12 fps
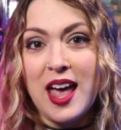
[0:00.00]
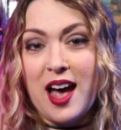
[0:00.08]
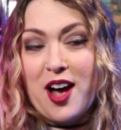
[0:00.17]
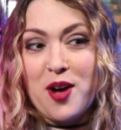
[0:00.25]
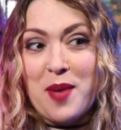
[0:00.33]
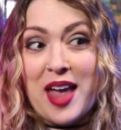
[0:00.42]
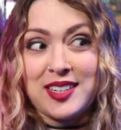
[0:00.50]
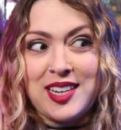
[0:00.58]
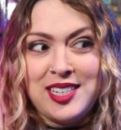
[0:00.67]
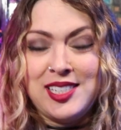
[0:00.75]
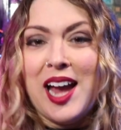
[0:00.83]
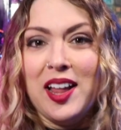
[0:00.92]
as
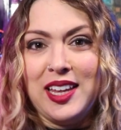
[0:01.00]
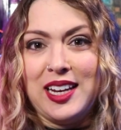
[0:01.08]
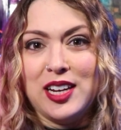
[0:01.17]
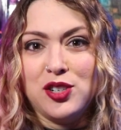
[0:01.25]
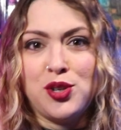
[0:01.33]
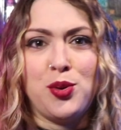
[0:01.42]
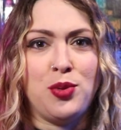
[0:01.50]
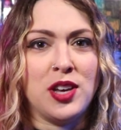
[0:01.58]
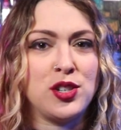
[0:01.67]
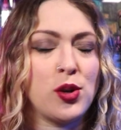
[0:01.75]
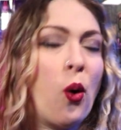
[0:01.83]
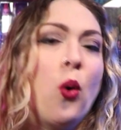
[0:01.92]
he's telling it to
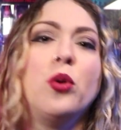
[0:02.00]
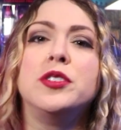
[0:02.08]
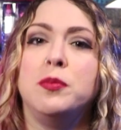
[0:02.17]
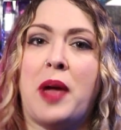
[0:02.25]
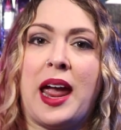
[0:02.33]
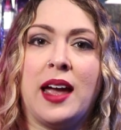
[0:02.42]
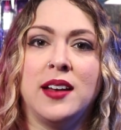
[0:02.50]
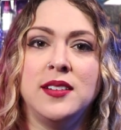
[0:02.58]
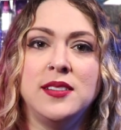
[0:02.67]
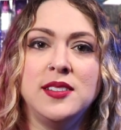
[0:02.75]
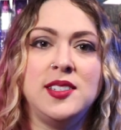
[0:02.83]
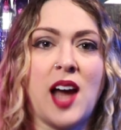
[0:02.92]
this old
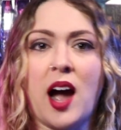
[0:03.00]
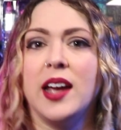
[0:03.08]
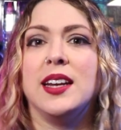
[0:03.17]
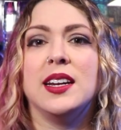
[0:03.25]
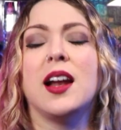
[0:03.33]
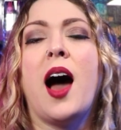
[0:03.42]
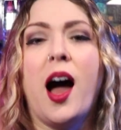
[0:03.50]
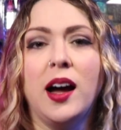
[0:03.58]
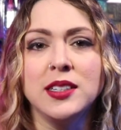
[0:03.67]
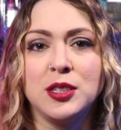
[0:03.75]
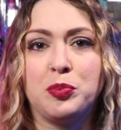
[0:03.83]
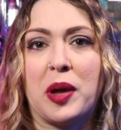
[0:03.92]
man dying in a
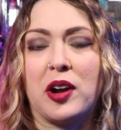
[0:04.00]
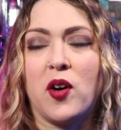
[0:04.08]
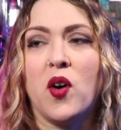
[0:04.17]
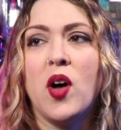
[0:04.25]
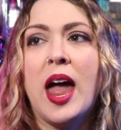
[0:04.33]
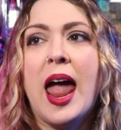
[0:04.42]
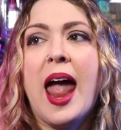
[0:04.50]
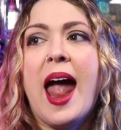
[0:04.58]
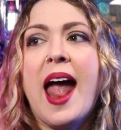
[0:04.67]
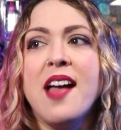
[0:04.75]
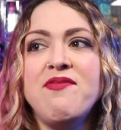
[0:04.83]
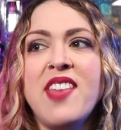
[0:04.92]
hospital,
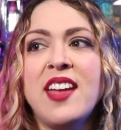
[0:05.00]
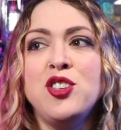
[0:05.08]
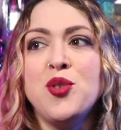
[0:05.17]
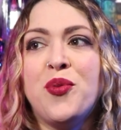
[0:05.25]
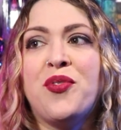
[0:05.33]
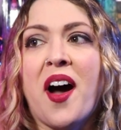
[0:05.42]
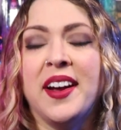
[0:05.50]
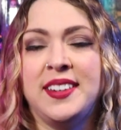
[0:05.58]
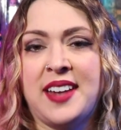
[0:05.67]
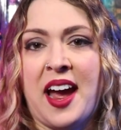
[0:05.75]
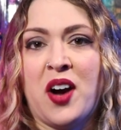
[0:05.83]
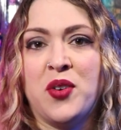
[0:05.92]
and then you
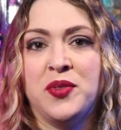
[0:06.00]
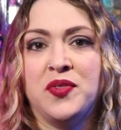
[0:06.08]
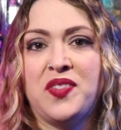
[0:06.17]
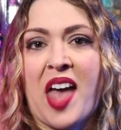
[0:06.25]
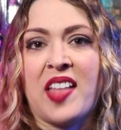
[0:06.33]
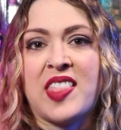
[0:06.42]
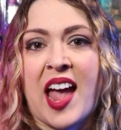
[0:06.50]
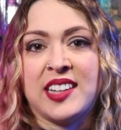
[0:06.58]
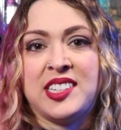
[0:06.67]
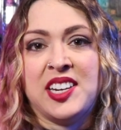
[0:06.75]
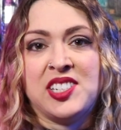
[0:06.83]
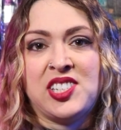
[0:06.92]
find out that
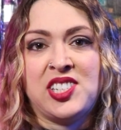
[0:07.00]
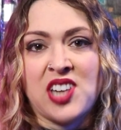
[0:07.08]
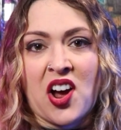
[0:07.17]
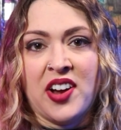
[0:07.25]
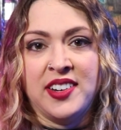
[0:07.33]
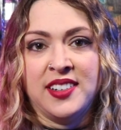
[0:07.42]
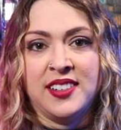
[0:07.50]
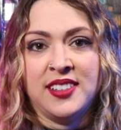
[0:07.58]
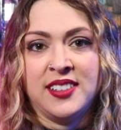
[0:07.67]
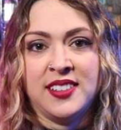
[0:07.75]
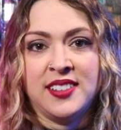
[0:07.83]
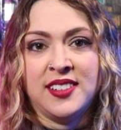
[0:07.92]
that's his son.
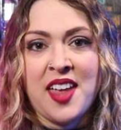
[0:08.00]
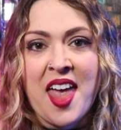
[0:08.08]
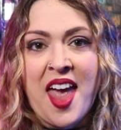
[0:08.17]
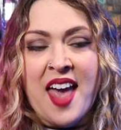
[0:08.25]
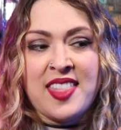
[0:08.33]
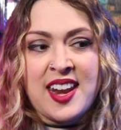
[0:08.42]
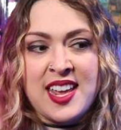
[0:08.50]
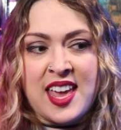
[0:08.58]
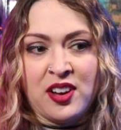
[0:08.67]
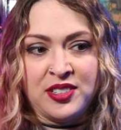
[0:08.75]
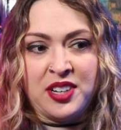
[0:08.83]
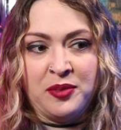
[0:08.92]
And then he
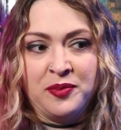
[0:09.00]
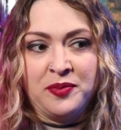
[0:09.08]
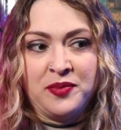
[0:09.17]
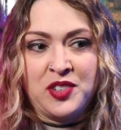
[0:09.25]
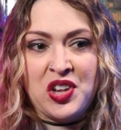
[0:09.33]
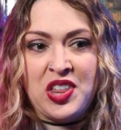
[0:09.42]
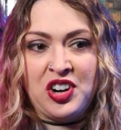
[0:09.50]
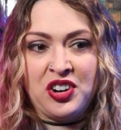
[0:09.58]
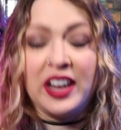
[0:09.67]
kills him. So then you're